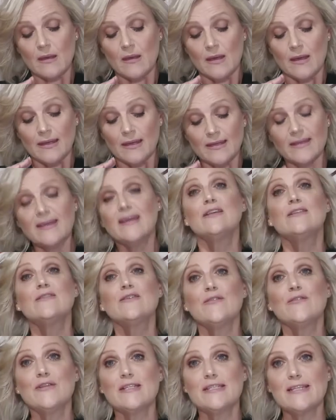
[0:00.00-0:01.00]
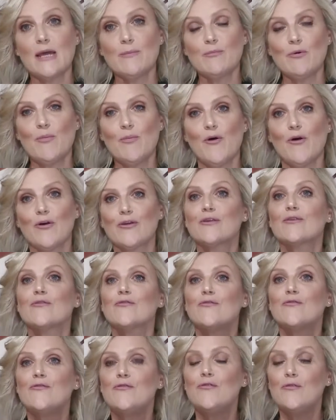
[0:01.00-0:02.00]
Get yourself a sample pot
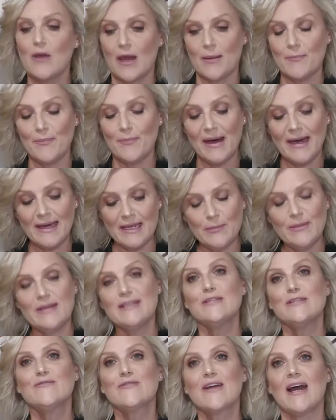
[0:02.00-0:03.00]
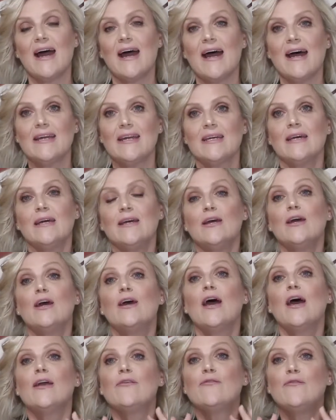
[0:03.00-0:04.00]
and paint a piece of card
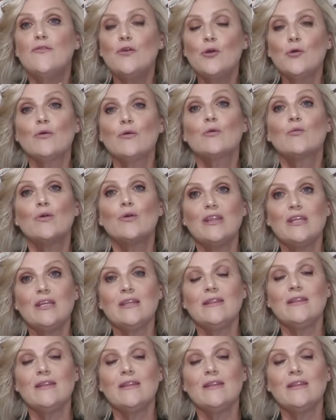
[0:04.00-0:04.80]
and view it within the